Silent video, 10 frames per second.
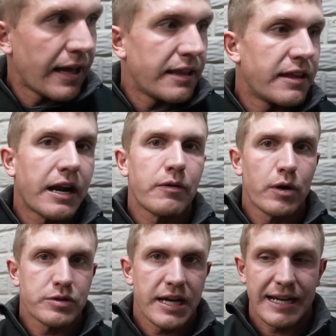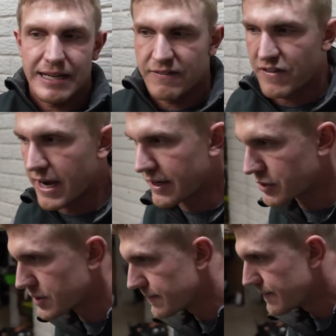and then I rotate and it
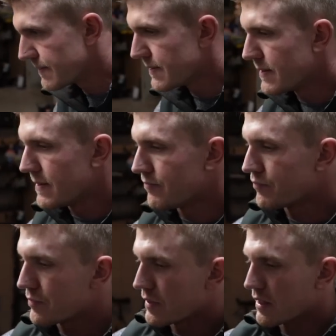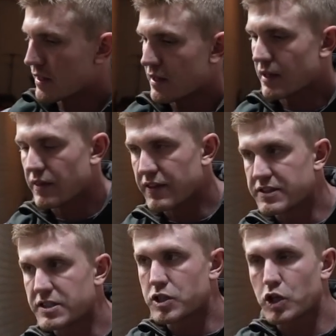fires.
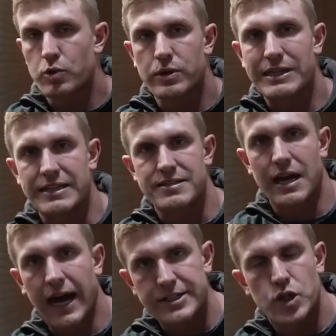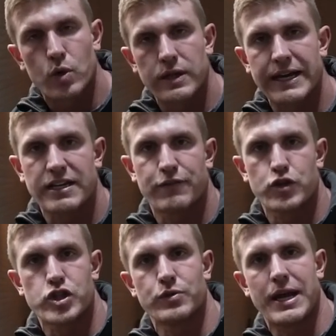This is a good release. I don't like it for
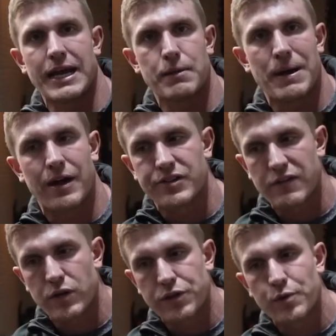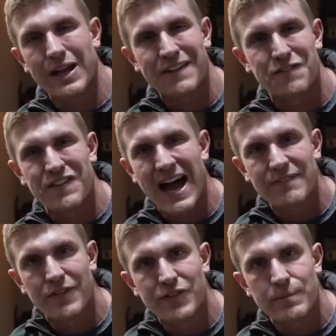shooting eighty pounds. I've went through like
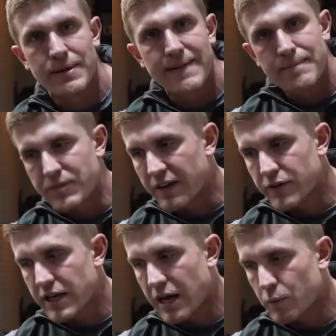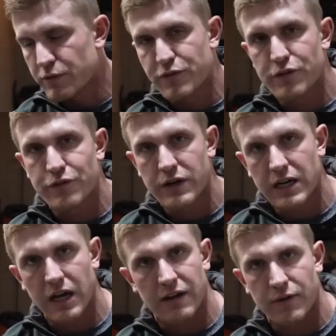five of them, never got one for
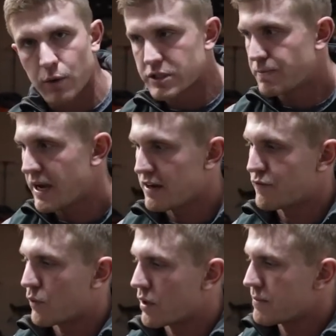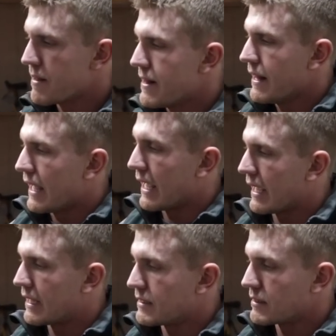free. I've always paid for them,
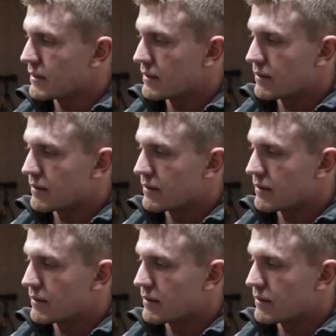and,